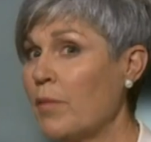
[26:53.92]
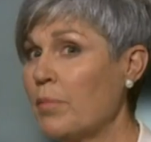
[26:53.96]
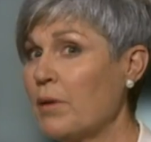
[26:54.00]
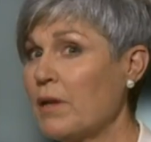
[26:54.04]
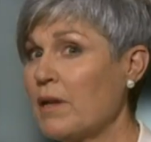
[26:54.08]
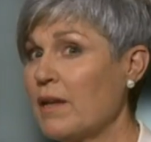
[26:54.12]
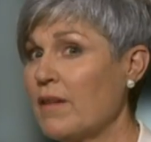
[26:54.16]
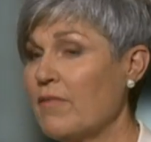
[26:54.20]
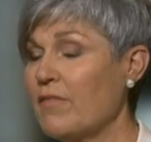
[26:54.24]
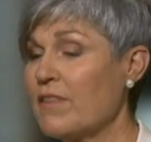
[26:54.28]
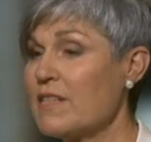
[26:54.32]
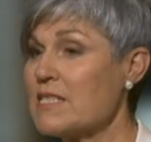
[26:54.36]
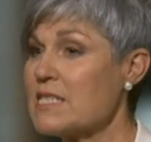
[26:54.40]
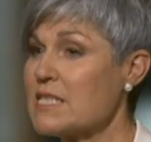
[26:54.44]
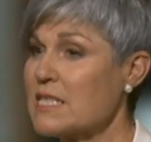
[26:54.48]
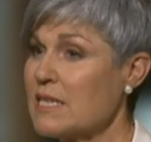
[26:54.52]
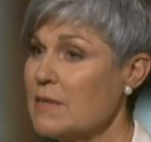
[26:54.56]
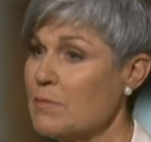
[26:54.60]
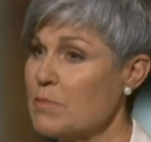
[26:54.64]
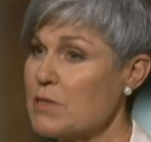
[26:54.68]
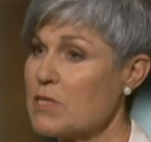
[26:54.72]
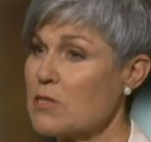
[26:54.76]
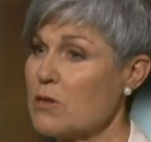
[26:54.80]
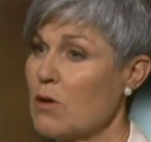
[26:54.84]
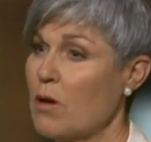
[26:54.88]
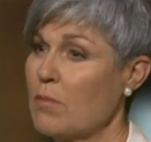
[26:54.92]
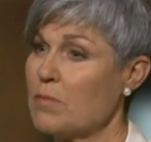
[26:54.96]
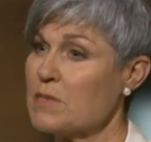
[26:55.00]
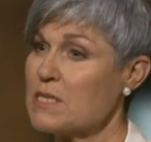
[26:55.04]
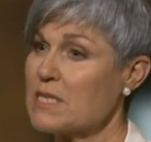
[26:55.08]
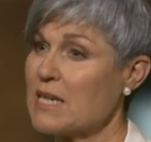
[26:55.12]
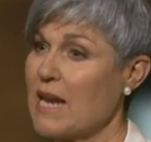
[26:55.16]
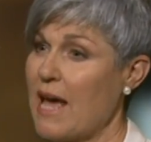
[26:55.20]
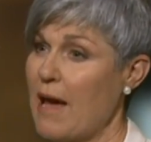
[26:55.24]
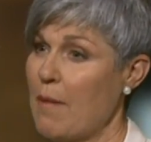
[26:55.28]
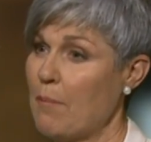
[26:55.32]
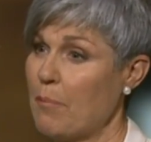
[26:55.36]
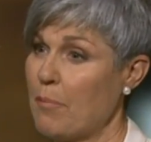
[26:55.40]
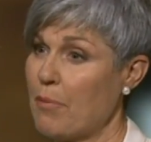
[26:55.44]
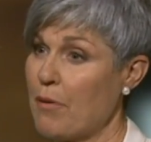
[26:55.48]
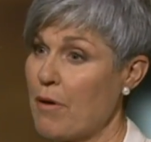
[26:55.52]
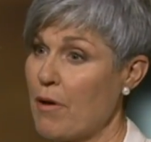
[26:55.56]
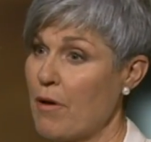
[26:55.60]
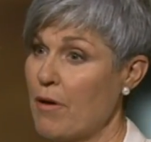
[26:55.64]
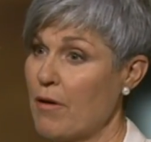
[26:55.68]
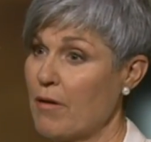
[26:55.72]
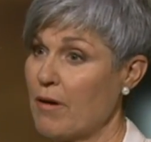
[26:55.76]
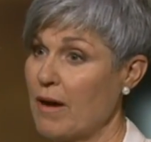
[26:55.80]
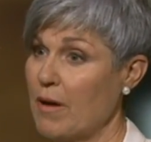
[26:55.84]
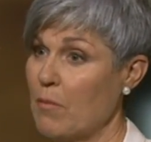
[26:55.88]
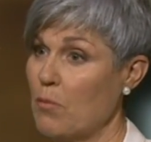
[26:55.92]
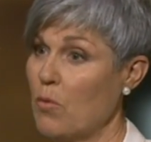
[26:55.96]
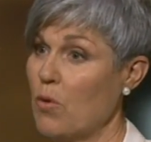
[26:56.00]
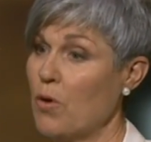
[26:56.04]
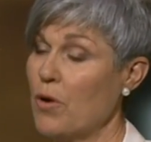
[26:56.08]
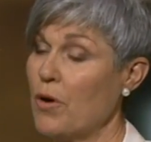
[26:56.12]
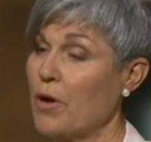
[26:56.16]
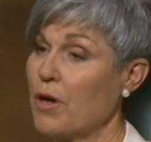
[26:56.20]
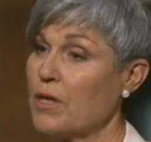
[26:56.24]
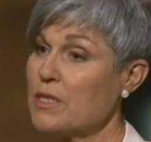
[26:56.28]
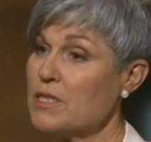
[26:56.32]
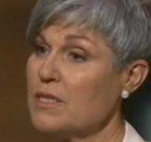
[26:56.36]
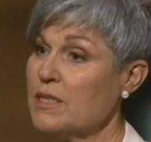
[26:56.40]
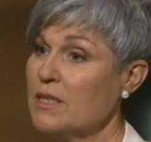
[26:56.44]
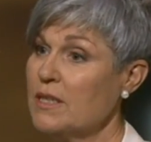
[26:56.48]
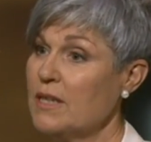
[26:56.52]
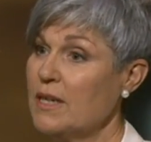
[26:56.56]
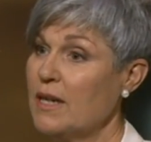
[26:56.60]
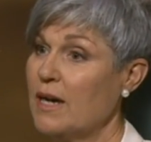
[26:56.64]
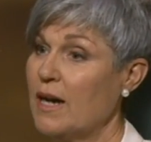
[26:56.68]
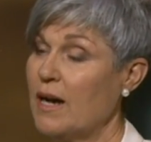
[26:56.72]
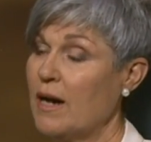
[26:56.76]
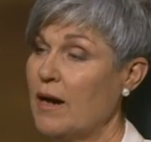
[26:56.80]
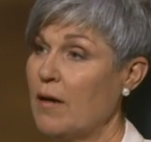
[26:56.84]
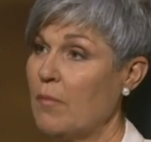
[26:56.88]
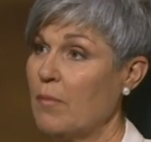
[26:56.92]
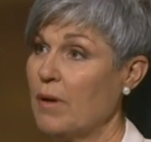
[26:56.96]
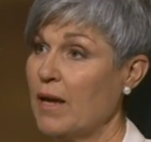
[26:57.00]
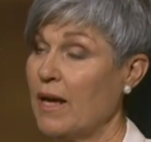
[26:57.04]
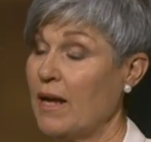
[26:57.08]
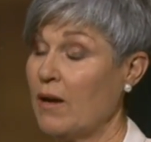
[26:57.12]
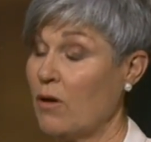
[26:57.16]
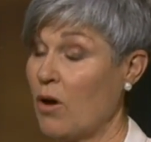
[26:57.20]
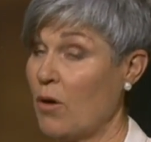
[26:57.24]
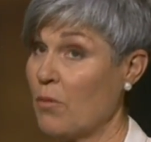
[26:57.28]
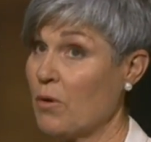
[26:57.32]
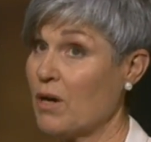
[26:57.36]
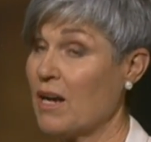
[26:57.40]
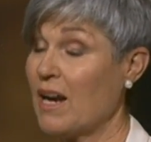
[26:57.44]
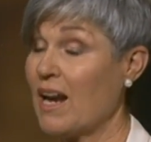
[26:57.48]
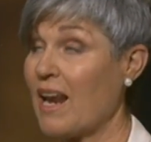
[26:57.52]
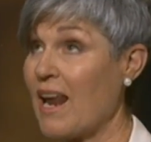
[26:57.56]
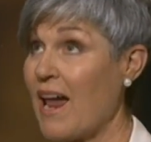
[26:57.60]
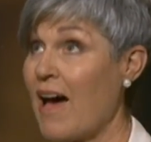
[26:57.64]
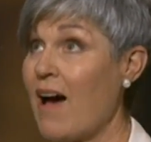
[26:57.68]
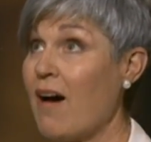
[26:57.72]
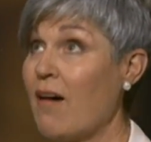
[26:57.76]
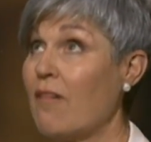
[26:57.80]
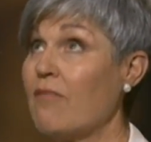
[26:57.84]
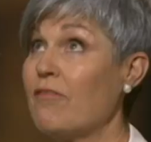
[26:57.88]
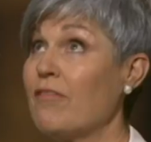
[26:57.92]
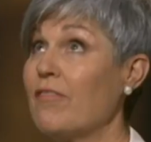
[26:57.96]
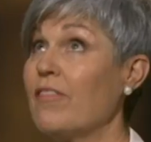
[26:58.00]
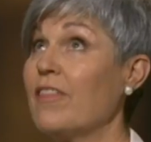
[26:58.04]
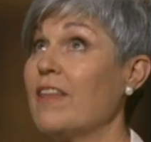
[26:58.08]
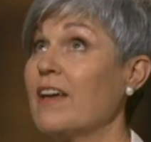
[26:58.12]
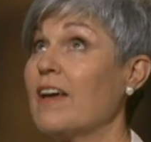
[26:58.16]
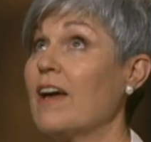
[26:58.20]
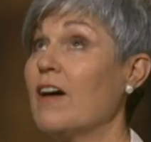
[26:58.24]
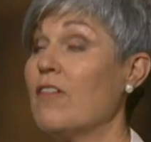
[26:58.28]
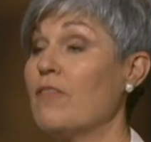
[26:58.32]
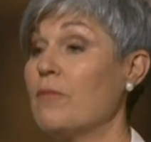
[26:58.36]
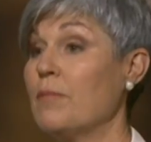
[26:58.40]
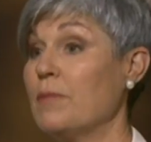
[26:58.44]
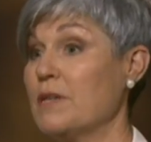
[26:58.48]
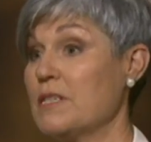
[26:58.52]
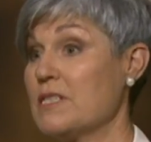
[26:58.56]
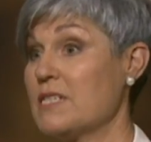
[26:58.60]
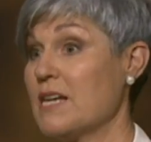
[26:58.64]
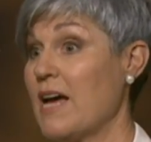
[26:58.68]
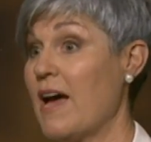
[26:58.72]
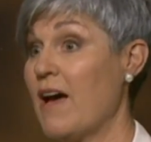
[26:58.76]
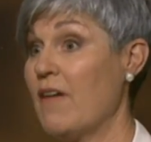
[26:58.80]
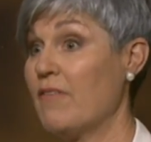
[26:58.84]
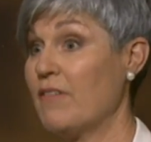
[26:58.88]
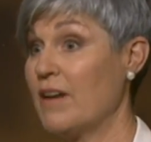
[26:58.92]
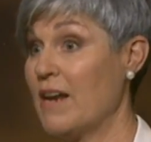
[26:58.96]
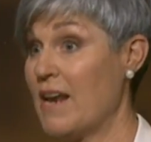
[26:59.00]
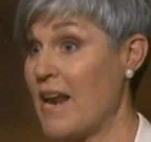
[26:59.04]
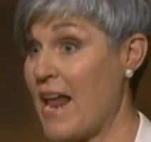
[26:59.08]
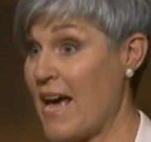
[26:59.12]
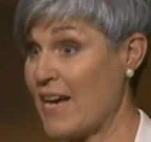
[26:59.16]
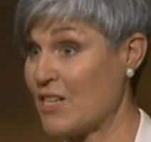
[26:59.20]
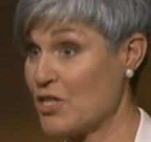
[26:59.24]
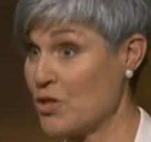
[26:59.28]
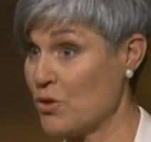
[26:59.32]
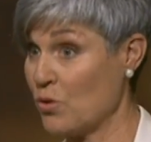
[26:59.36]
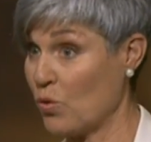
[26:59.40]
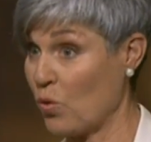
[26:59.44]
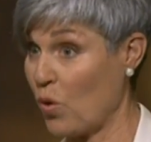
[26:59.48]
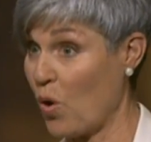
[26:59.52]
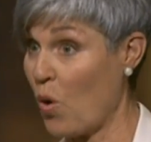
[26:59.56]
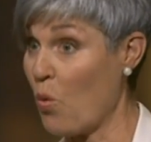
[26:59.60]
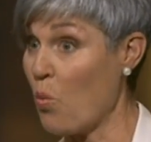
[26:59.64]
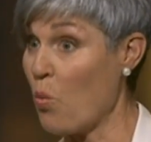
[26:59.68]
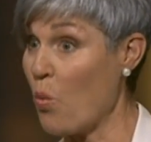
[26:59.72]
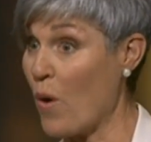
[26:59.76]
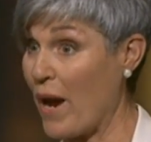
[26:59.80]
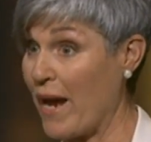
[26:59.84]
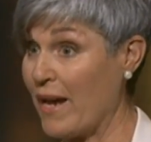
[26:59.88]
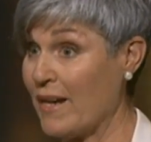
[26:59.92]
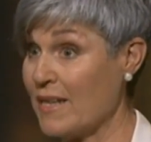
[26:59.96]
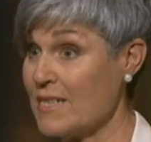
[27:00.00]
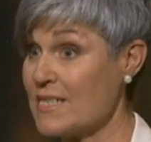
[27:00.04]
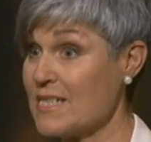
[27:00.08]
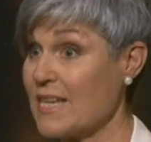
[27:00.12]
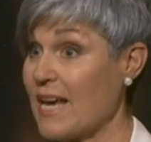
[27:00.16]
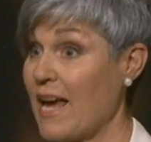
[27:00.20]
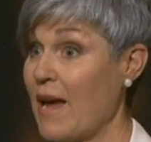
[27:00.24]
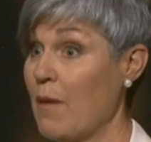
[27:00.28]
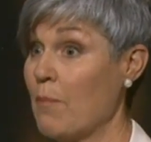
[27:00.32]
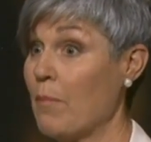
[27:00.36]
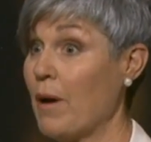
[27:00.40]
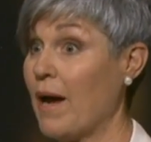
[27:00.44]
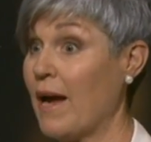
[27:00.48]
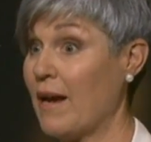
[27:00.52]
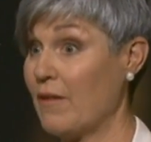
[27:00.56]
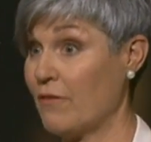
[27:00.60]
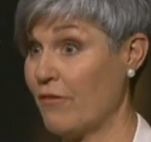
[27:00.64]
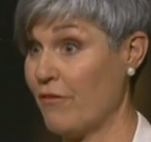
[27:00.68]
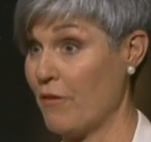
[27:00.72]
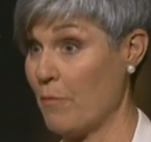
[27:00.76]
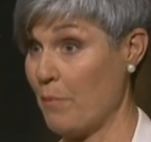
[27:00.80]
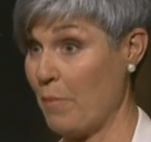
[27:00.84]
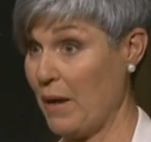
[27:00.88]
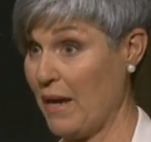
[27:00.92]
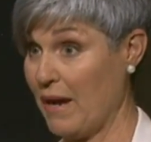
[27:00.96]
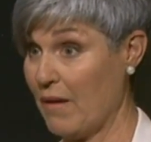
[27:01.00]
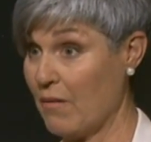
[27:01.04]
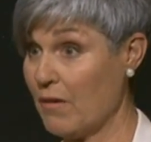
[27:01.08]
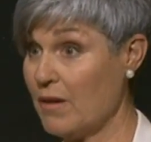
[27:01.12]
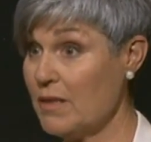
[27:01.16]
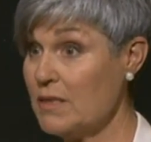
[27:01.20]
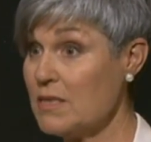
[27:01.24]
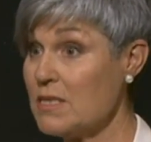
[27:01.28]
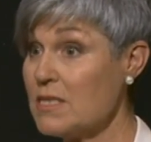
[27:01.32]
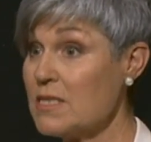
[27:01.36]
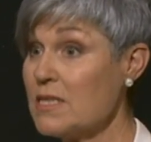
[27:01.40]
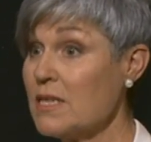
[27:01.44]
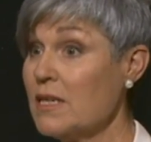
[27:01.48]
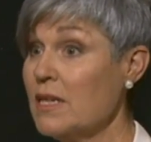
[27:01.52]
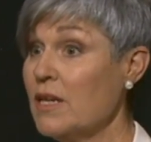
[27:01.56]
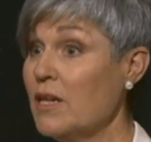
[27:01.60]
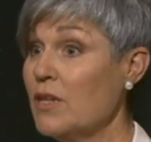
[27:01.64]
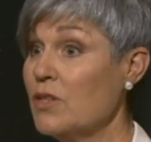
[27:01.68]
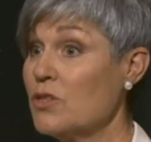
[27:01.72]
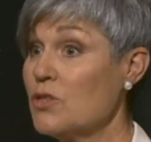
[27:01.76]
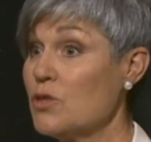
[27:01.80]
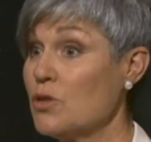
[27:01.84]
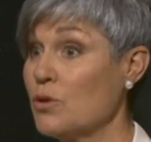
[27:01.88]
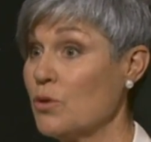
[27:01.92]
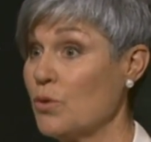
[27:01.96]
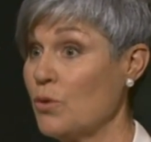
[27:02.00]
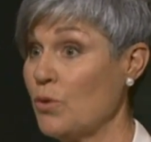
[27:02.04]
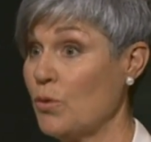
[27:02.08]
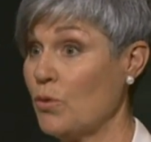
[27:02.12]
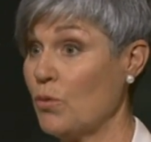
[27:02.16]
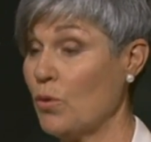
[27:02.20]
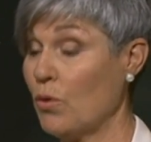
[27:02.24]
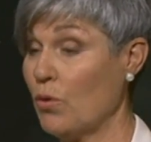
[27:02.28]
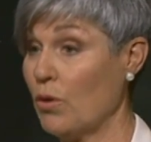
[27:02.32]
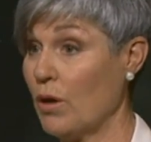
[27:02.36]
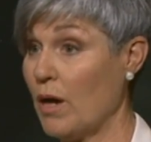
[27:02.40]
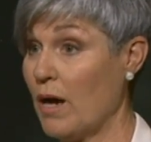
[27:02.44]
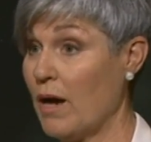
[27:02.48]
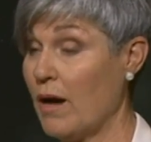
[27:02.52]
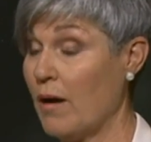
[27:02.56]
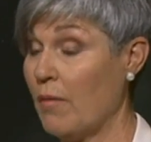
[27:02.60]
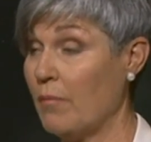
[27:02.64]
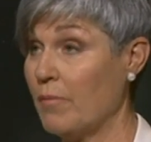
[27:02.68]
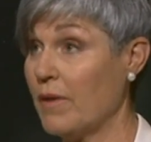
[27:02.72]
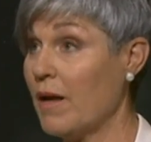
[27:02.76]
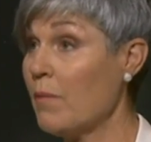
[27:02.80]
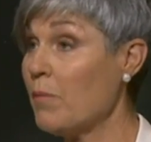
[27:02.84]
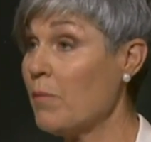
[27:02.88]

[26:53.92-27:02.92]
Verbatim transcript: I believe the Slip Slop Slap program worked. Um, and I would love the government to have a national awareness campaign for parents to um,